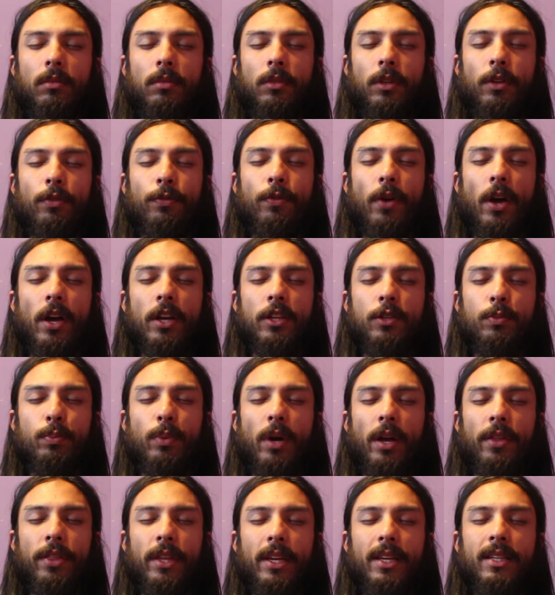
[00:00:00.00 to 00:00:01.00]
the first
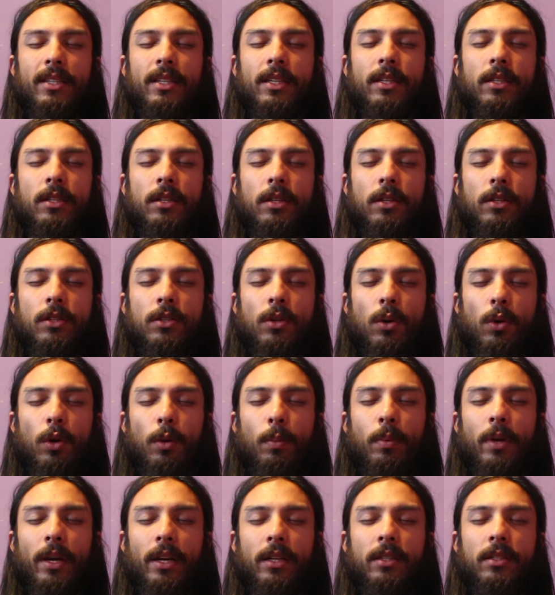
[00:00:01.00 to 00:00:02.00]
breath is into the solar
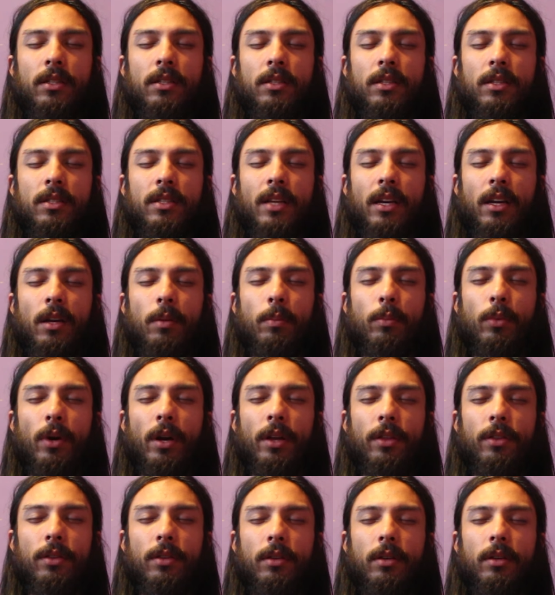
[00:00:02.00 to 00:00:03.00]
plexus, the second
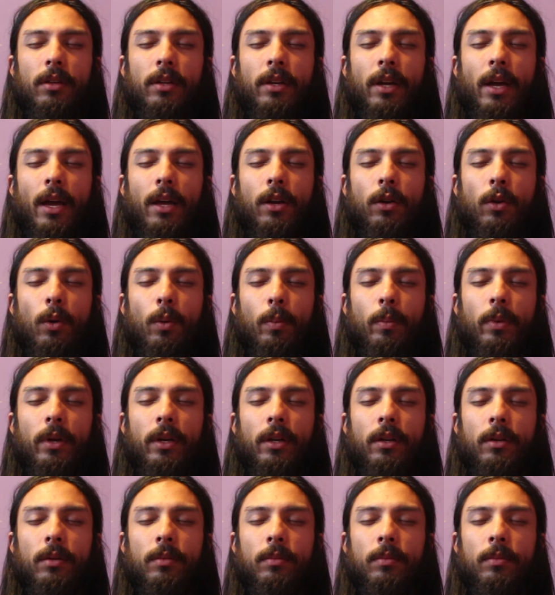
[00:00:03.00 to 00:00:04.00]
breath cannot be.